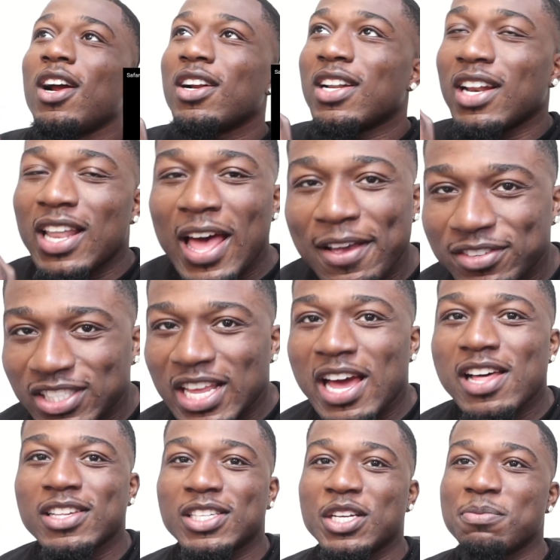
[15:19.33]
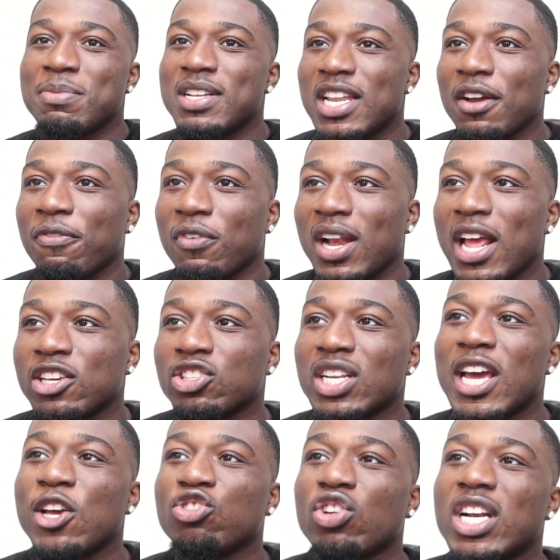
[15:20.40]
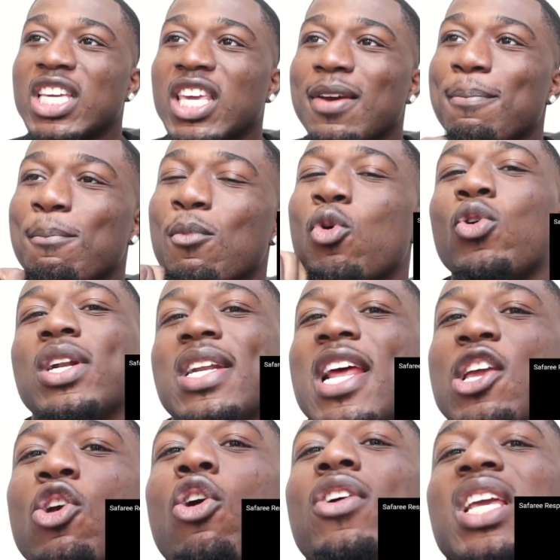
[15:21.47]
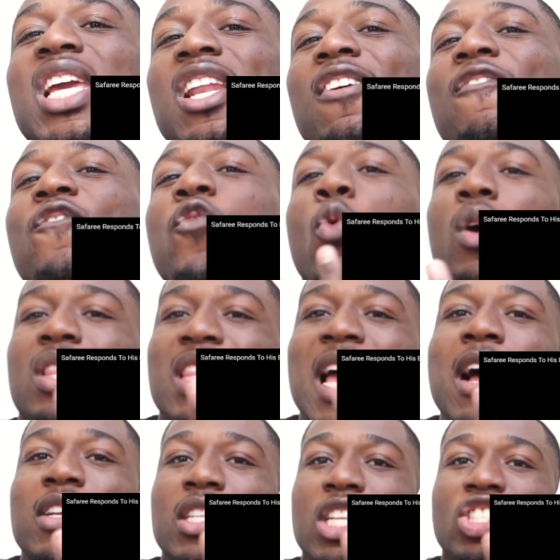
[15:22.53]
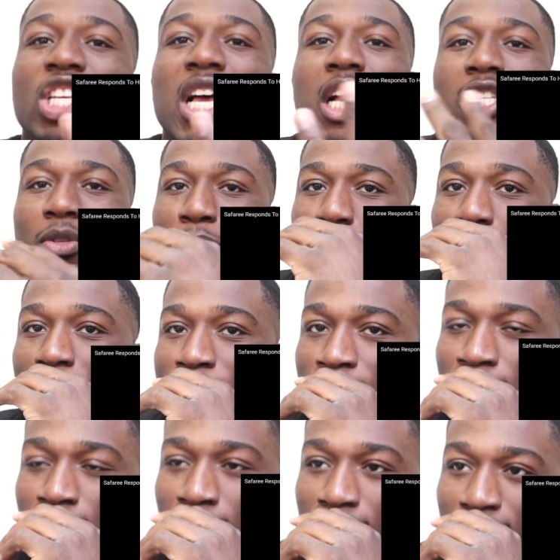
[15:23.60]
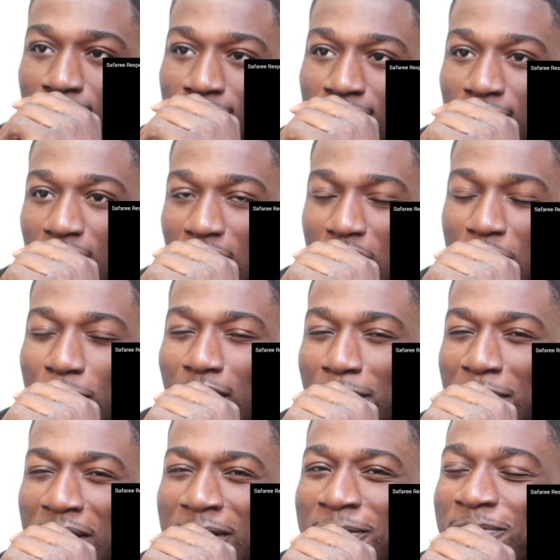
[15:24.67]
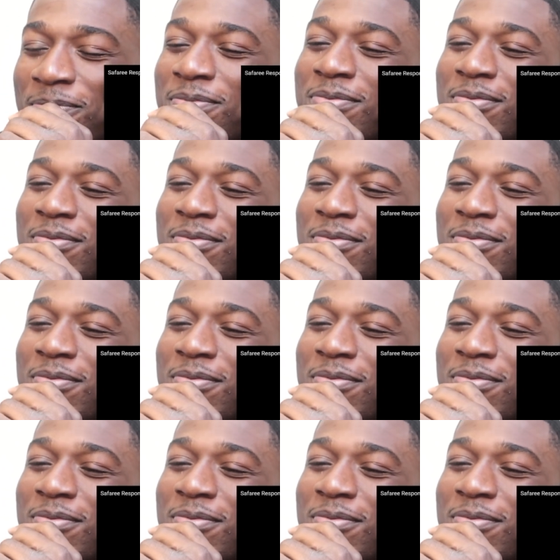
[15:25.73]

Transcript: The lifestyle is gonna be different now. So now you're trying to get more than that. You're already getting four thousand in child support. You get what I mean?